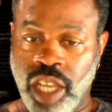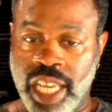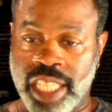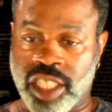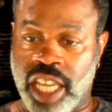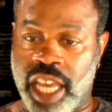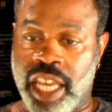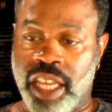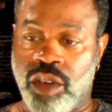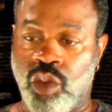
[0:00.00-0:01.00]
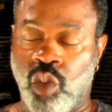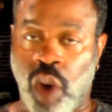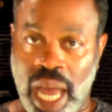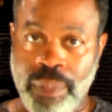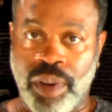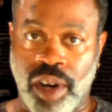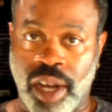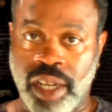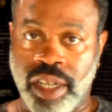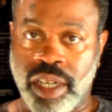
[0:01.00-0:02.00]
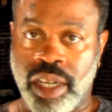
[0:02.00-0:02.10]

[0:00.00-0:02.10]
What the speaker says: It's a wipe on,